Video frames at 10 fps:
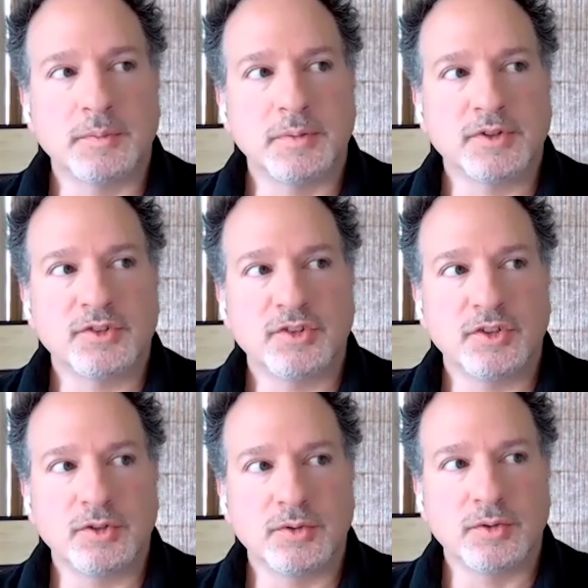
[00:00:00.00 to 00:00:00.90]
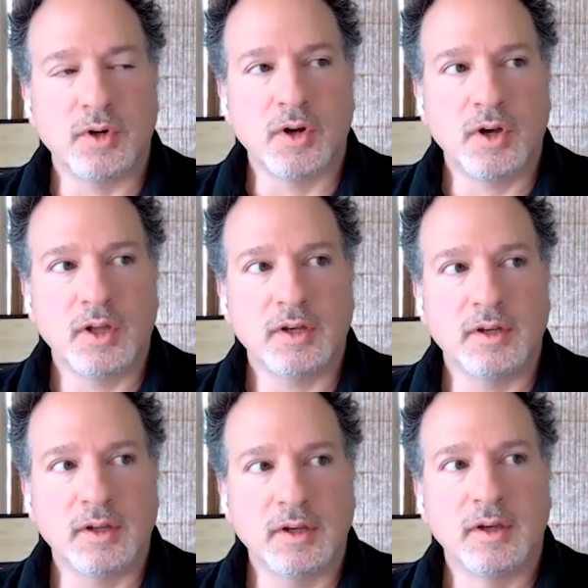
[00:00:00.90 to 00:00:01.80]
push you
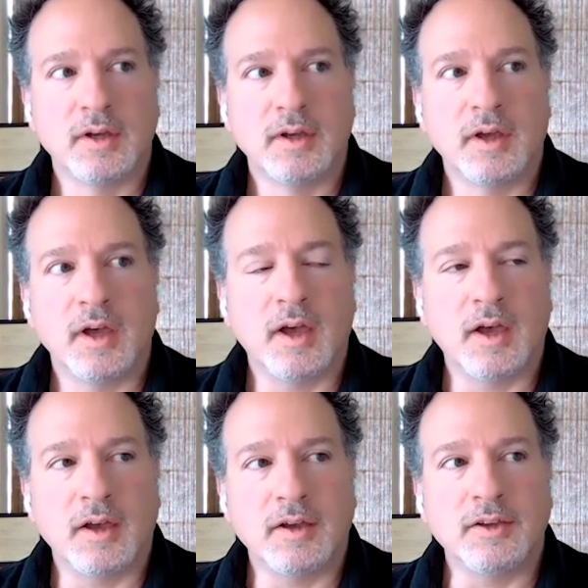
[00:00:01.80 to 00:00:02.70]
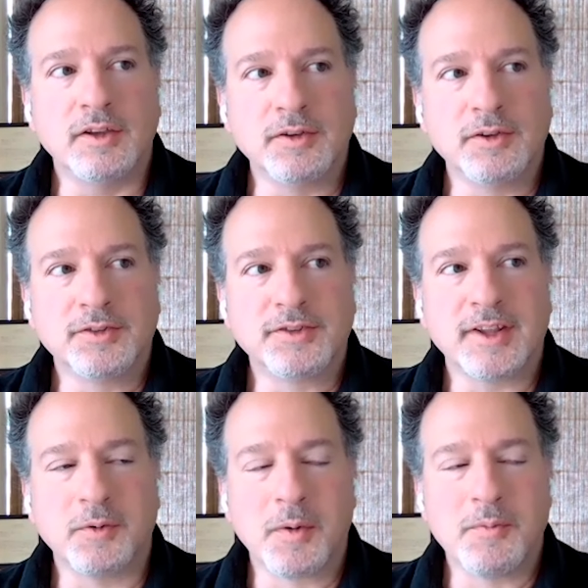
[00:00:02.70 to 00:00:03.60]
on. Uh, you, you said
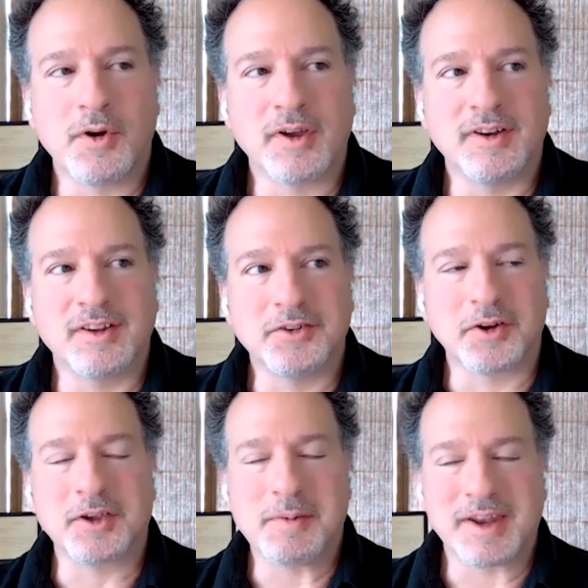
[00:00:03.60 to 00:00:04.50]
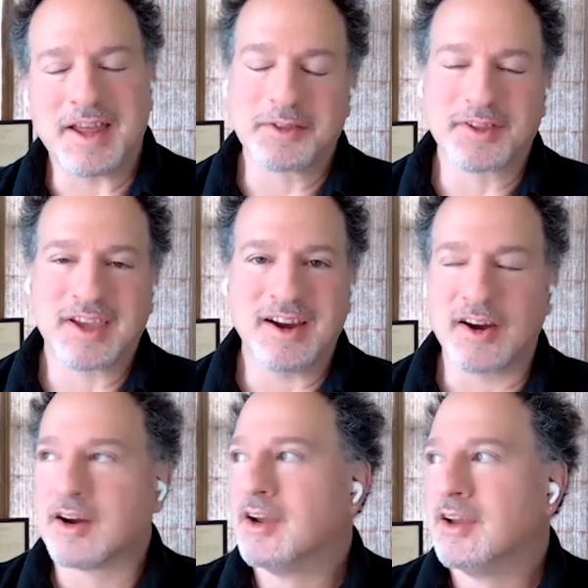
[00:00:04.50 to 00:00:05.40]
at one point in talking about
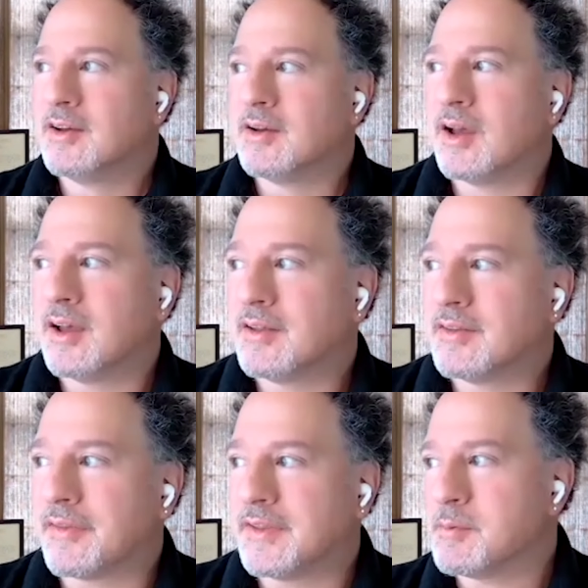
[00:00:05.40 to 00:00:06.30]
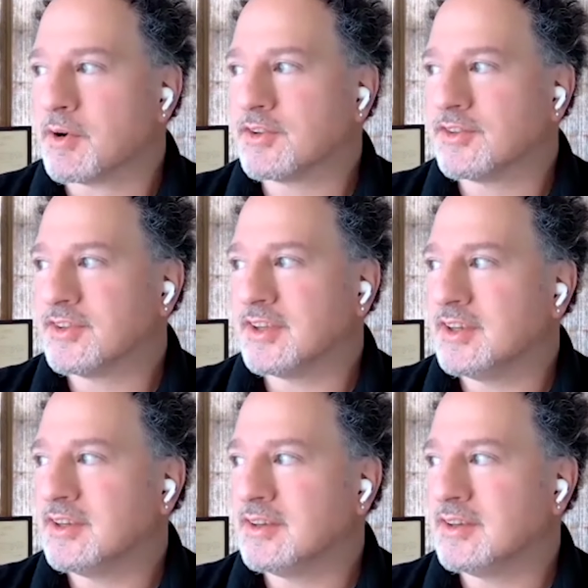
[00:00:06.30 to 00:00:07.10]
healthcare uh, that the emergency